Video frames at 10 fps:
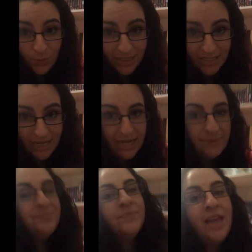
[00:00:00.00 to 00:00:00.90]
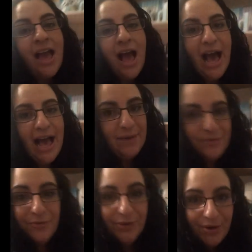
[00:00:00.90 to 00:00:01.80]
one day.
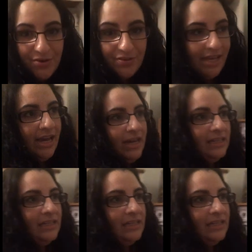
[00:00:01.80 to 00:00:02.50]
If we go over here,